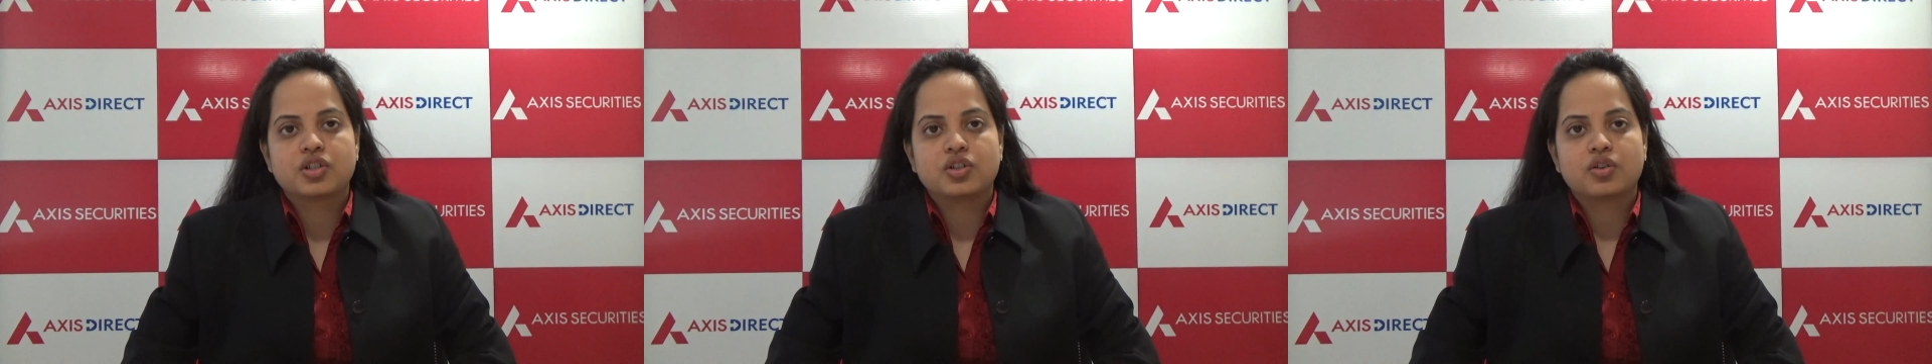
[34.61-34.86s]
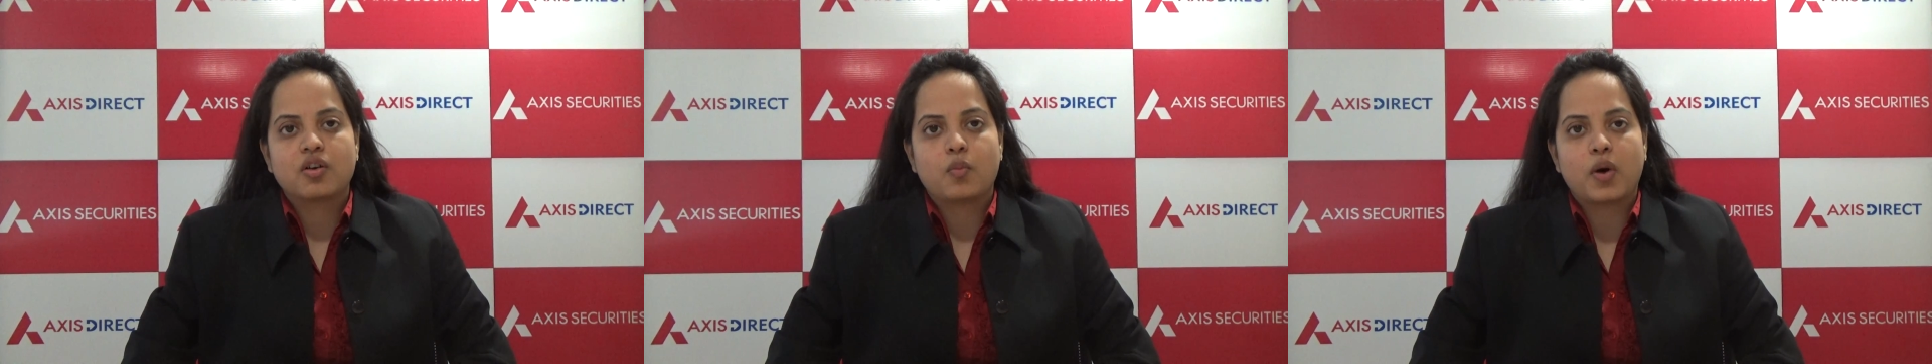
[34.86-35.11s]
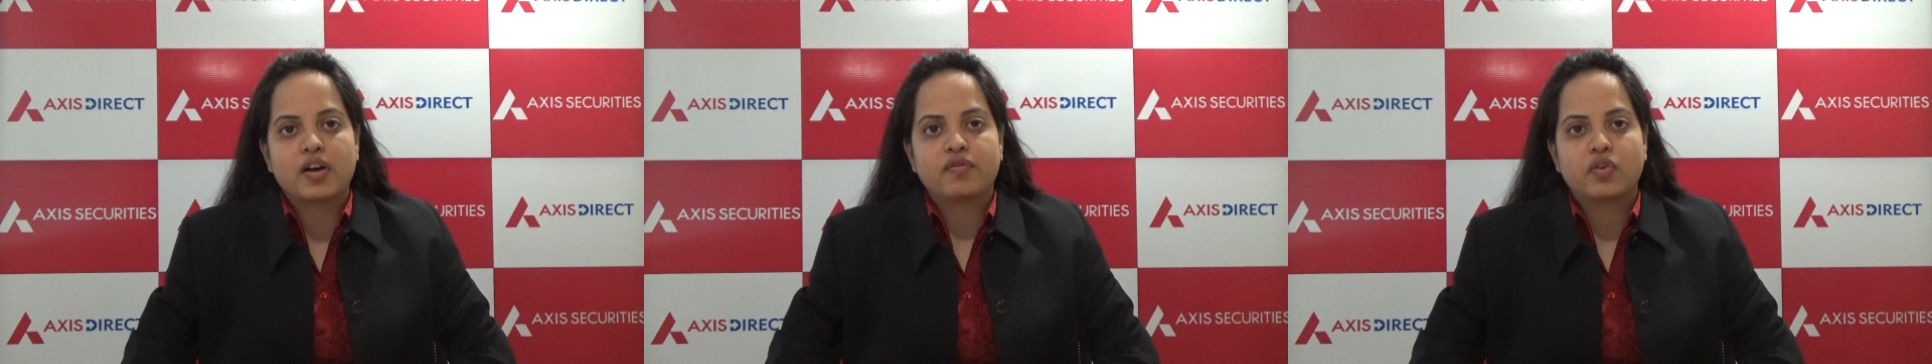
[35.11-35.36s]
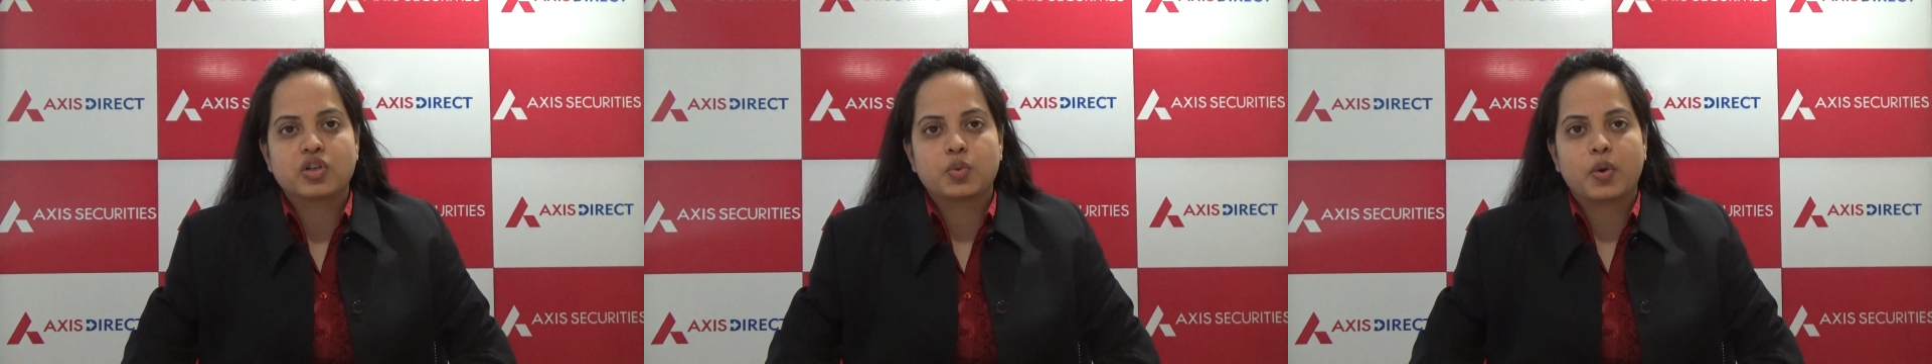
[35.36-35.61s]
tune of
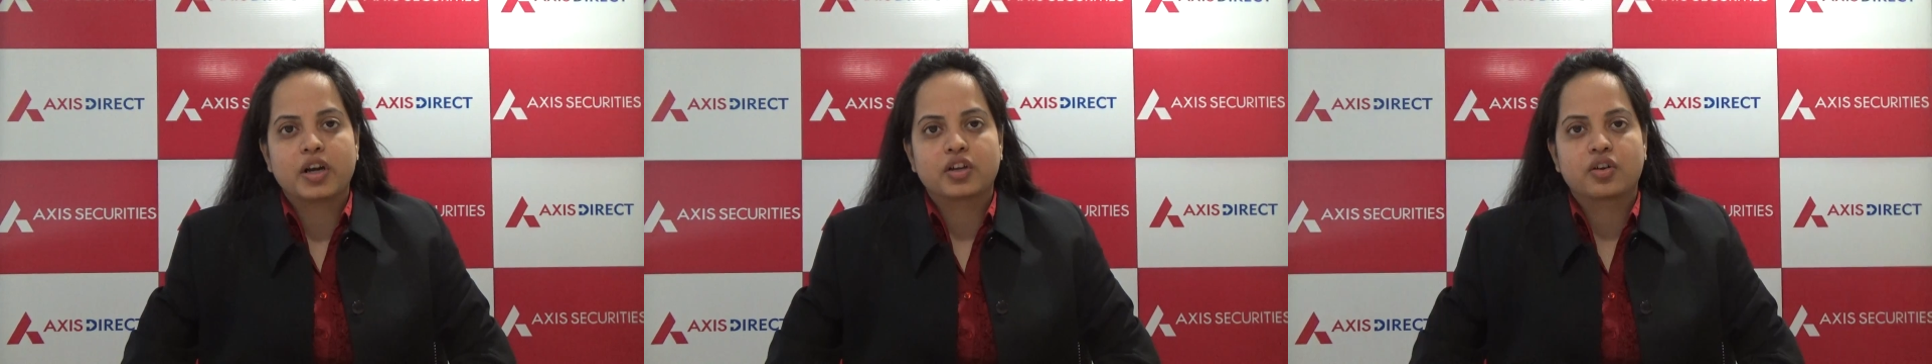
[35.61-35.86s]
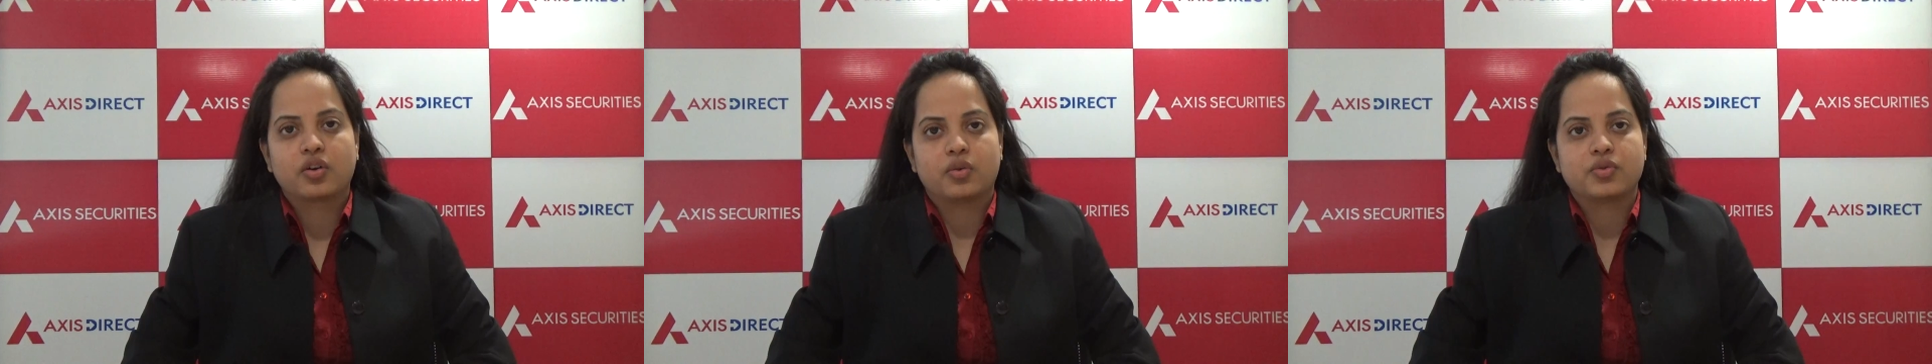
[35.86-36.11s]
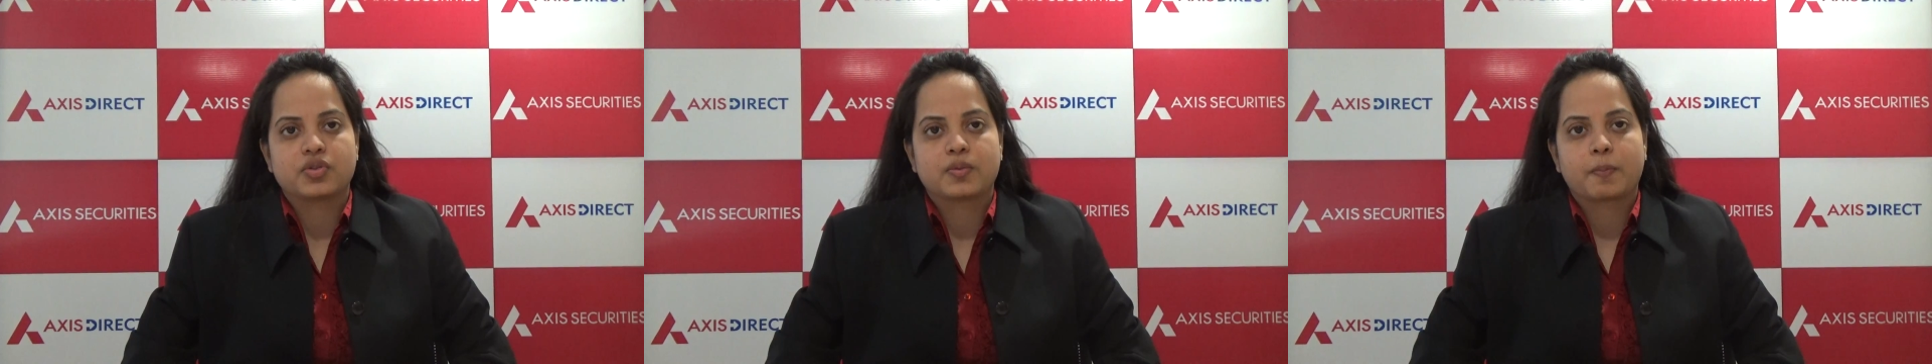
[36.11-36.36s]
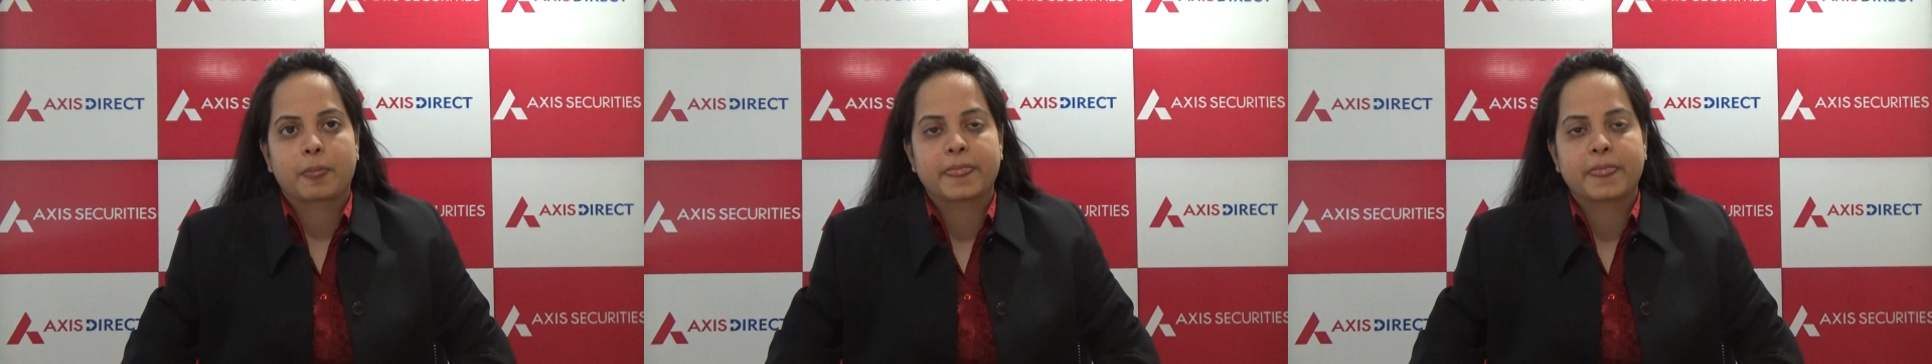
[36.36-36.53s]
141 crores.